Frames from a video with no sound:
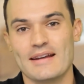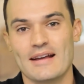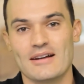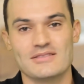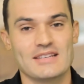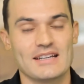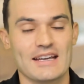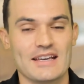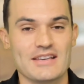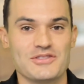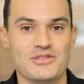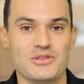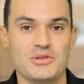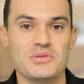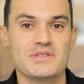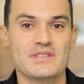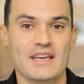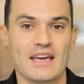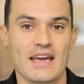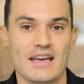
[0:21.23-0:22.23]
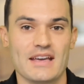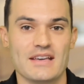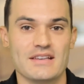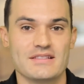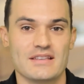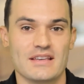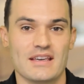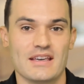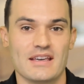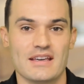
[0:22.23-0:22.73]
Now today's use
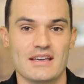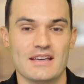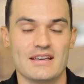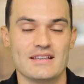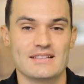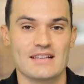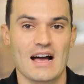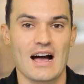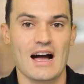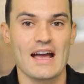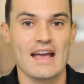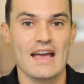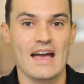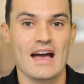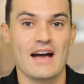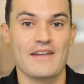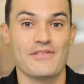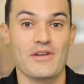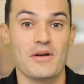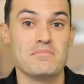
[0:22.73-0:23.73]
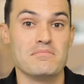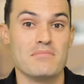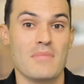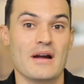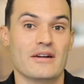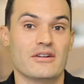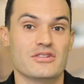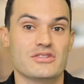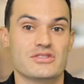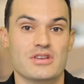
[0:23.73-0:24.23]
case is I have a
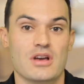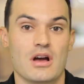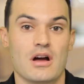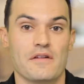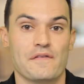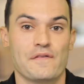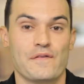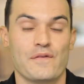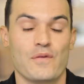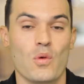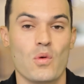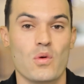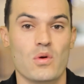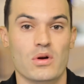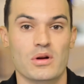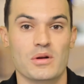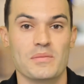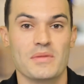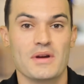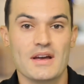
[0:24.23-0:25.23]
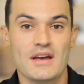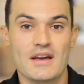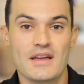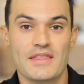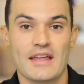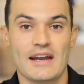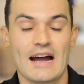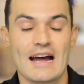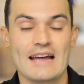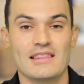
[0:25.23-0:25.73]
Microsoft form
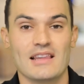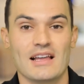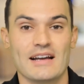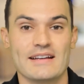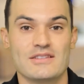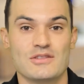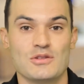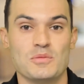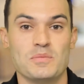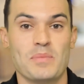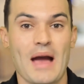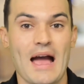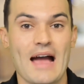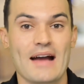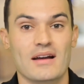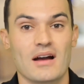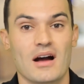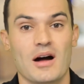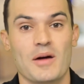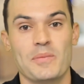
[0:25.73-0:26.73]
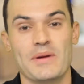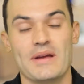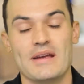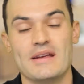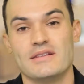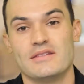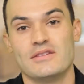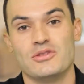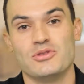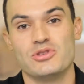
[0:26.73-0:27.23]
that I'd like to back up
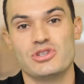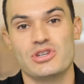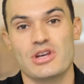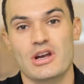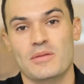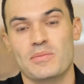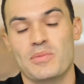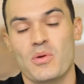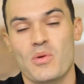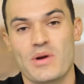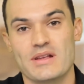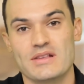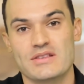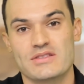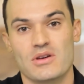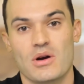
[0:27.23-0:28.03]
into SharePoint.